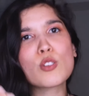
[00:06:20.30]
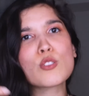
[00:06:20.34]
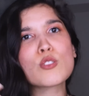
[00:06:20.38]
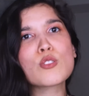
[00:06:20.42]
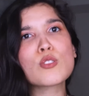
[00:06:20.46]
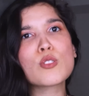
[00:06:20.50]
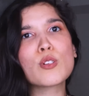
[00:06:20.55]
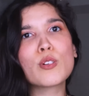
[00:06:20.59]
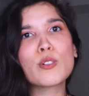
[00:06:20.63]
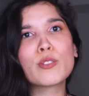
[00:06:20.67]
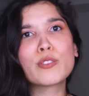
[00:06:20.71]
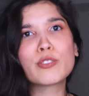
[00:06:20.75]

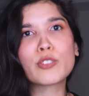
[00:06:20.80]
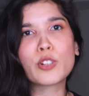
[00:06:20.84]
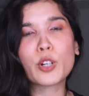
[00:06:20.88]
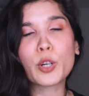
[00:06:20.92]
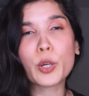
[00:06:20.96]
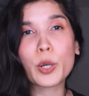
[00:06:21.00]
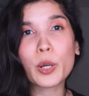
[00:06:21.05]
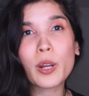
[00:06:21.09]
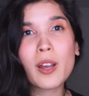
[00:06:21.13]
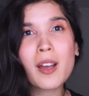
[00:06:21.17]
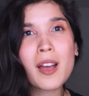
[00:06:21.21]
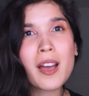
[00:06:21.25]
also
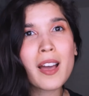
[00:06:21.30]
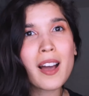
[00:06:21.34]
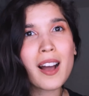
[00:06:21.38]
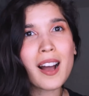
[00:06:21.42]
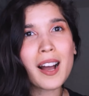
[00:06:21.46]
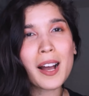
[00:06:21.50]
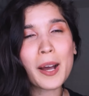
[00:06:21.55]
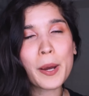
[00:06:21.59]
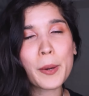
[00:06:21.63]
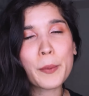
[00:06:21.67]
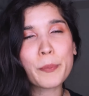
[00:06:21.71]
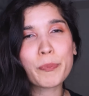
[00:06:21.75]
for
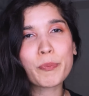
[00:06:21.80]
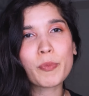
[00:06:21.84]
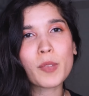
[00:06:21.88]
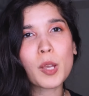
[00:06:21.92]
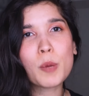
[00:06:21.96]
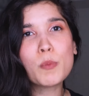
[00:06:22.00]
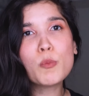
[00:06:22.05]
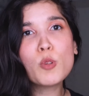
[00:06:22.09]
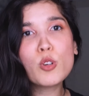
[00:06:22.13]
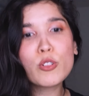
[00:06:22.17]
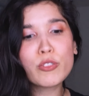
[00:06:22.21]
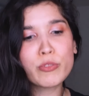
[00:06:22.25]
um,
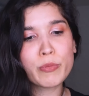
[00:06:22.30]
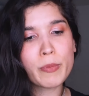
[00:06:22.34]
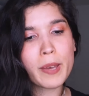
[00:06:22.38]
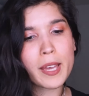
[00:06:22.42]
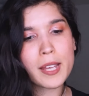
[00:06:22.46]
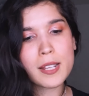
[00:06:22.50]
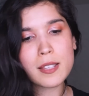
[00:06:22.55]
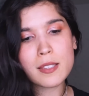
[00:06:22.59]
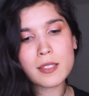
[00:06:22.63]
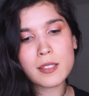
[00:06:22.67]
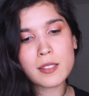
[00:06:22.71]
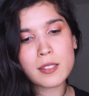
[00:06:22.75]

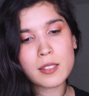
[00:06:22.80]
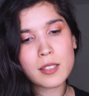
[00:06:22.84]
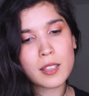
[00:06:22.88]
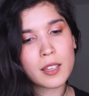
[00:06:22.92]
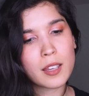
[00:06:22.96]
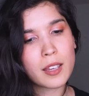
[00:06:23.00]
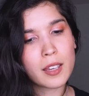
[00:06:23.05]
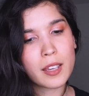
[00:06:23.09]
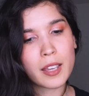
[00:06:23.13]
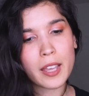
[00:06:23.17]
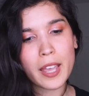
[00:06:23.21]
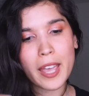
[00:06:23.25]
movement.
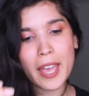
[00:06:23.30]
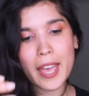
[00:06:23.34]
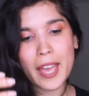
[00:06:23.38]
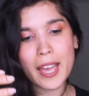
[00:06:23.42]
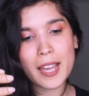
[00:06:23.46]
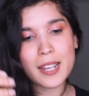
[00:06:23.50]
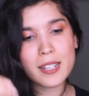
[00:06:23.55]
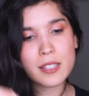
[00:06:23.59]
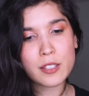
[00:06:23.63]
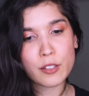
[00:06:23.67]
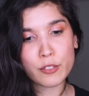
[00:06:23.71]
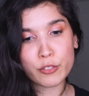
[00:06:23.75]

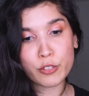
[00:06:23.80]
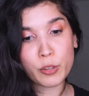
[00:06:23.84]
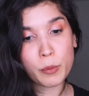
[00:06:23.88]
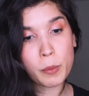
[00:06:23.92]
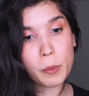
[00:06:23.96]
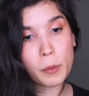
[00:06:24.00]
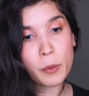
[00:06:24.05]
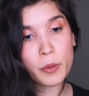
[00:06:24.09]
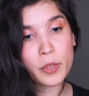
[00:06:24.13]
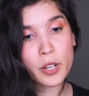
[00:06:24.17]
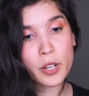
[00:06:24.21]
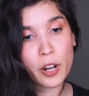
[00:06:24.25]
And for
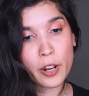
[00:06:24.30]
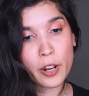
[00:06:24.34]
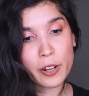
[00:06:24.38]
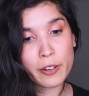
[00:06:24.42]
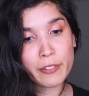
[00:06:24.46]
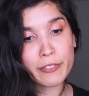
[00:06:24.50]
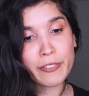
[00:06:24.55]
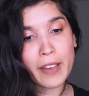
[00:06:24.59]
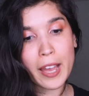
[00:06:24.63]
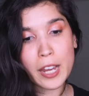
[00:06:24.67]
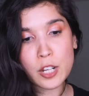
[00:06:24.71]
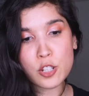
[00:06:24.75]
people that are
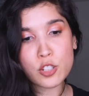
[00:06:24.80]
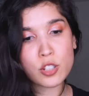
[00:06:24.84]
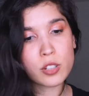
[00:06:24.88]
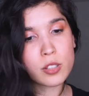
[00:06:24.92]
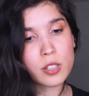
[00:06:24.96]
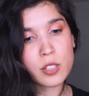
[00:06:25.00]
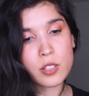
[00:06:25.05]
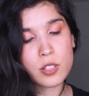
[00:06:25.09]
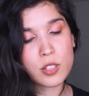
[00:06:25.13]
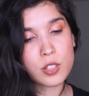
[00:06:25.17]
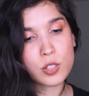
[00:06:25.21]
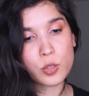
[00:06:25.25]
in
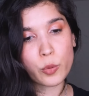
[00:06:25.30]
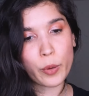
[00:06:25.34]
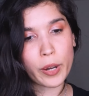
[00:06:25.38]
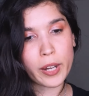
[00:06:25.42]
fashion, this is